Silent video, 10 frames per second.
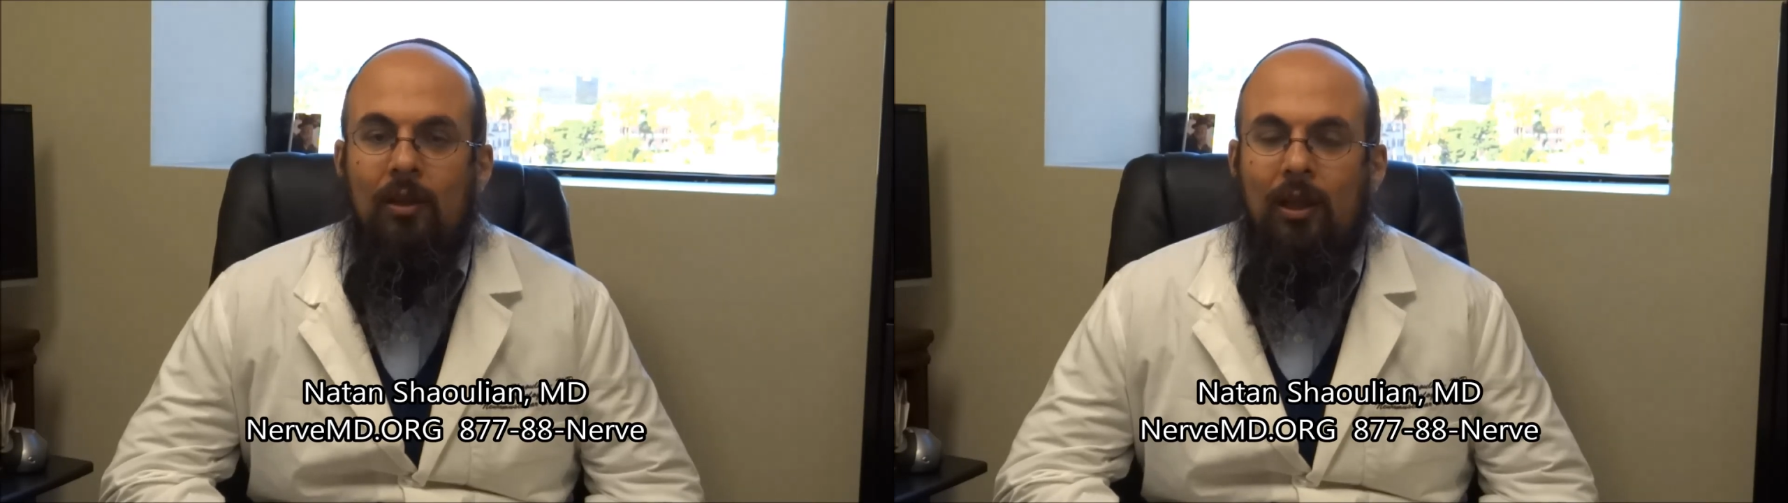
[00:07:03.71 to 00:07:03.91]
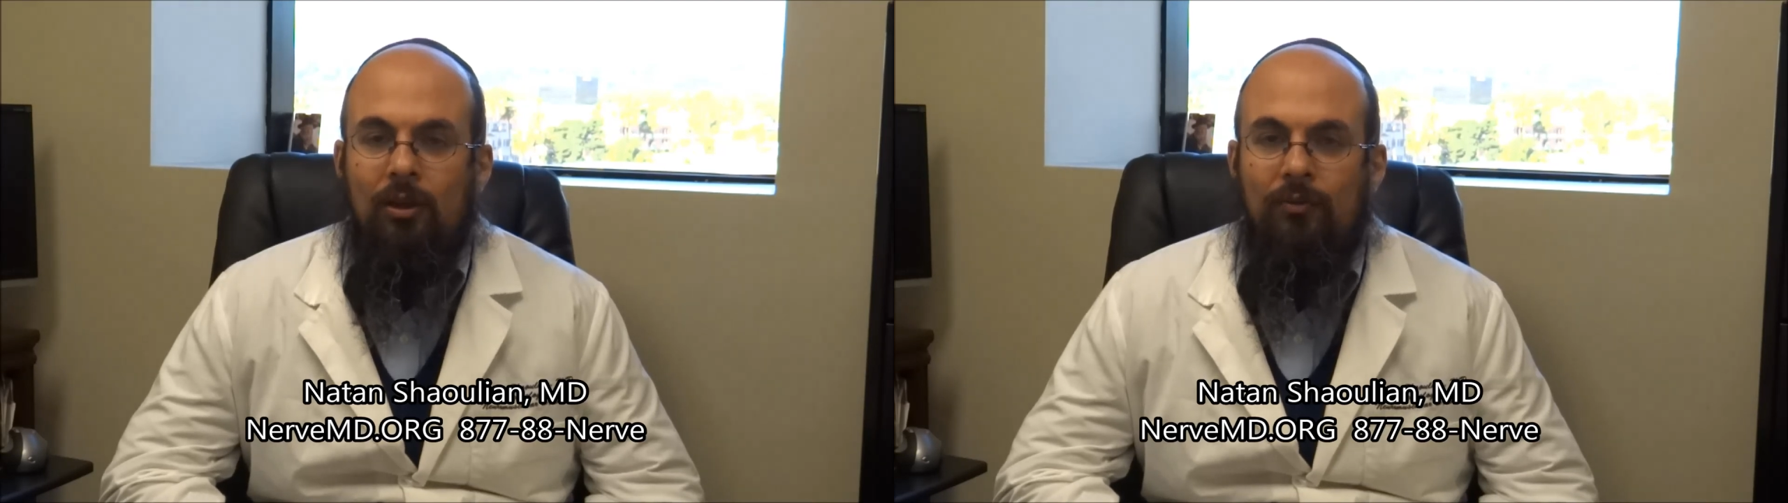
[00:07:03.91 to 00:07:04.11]

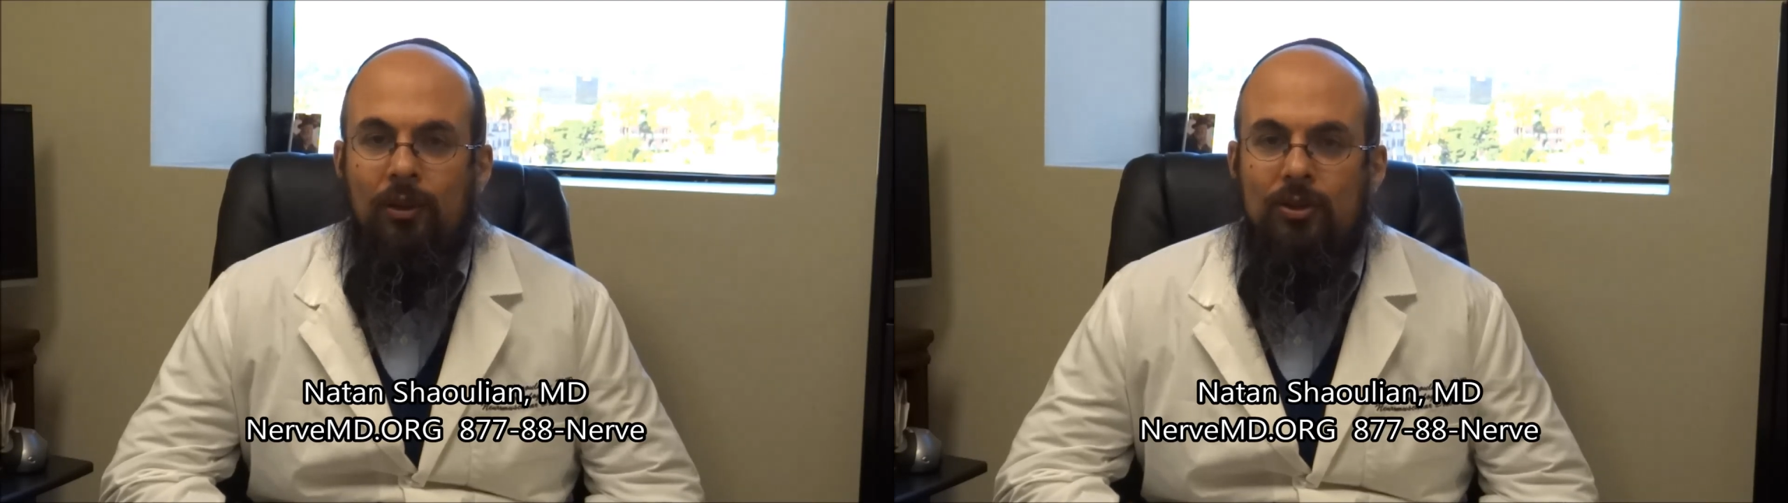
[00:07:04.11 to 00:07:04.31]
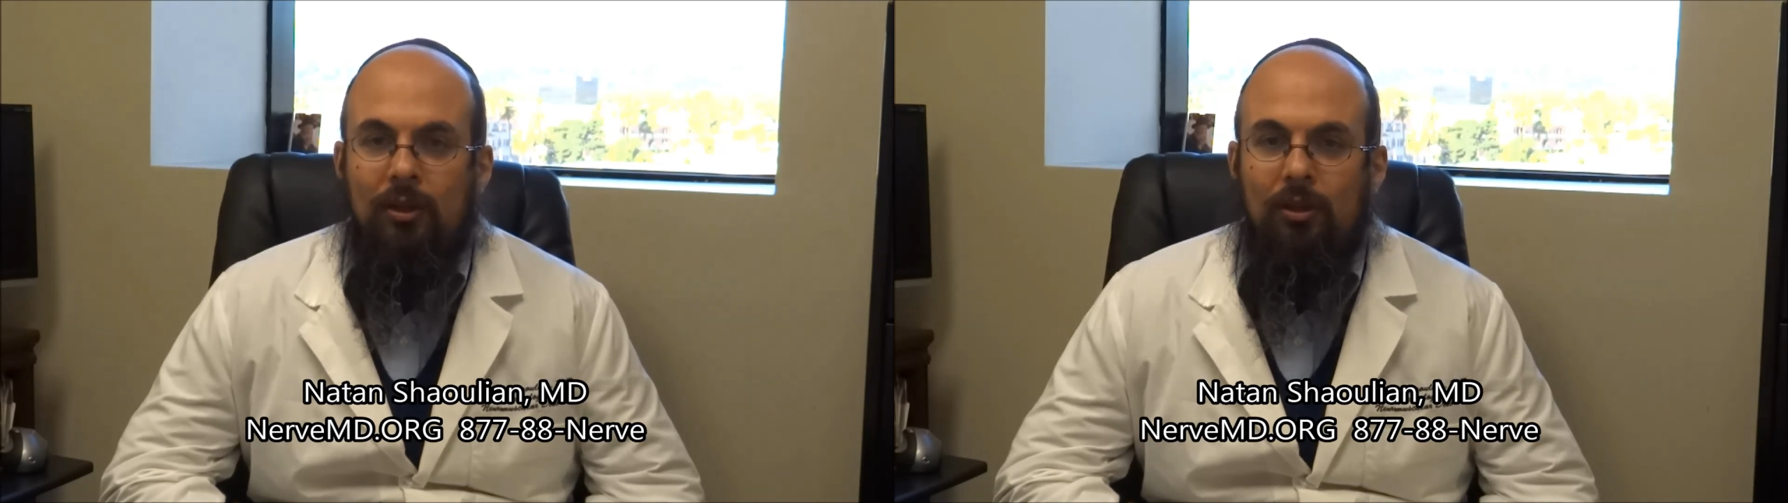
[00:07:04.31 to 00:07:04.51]
Thank you for
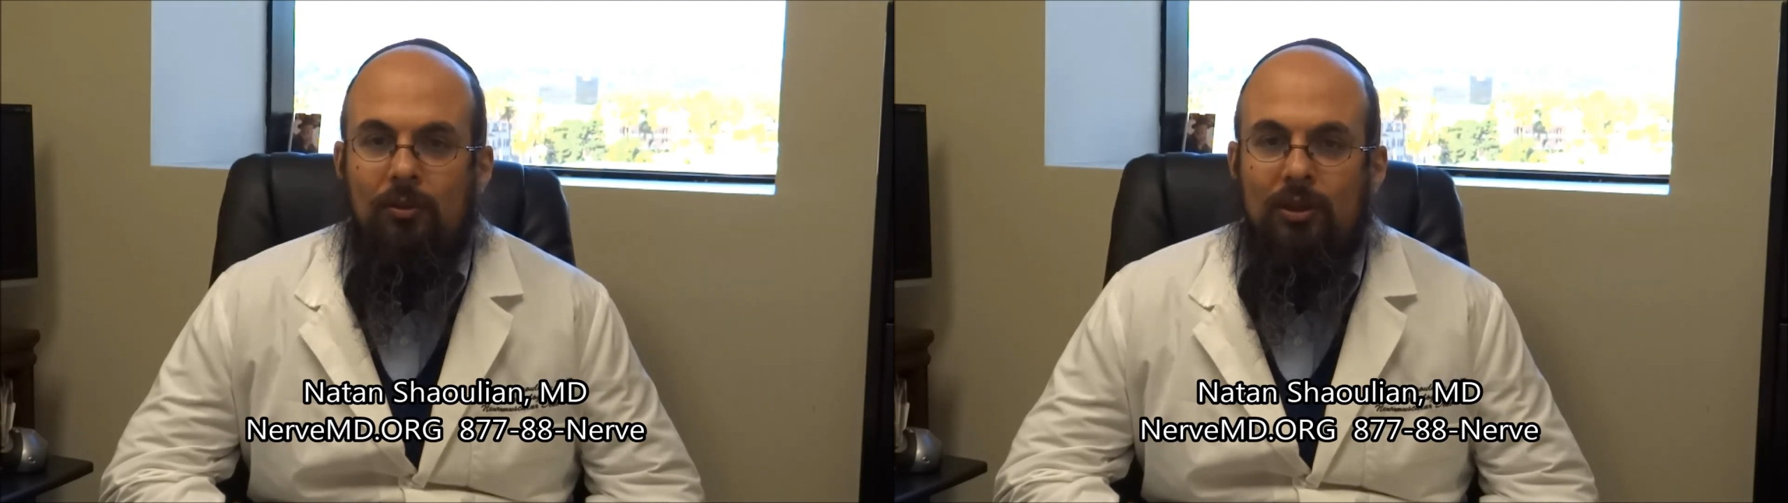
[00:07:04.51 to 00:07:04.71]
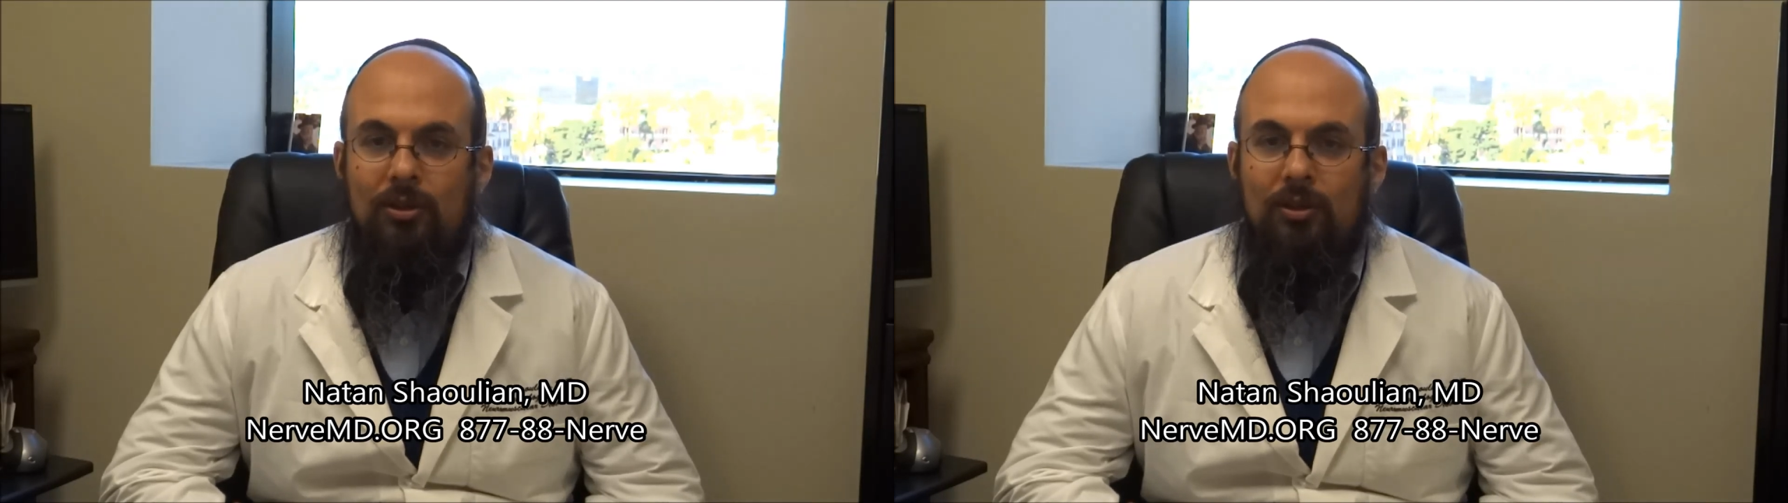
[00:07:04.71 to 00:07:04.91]
listening
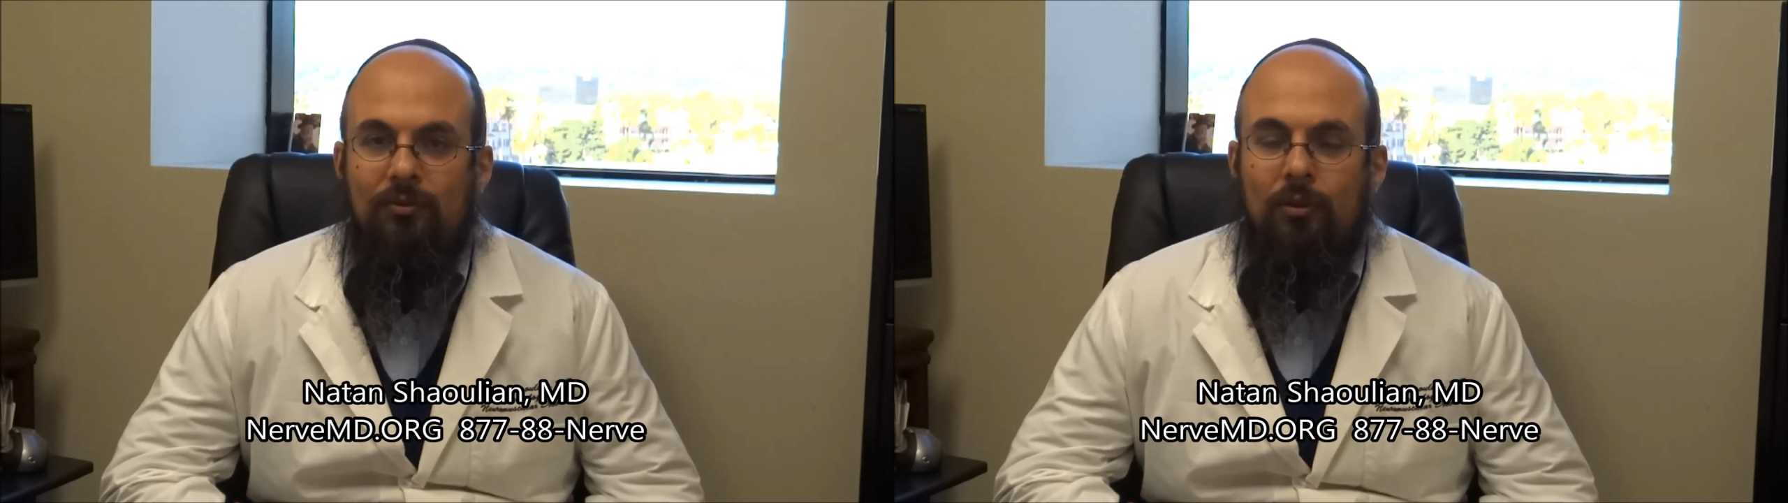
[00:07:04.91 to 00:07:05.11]
to us.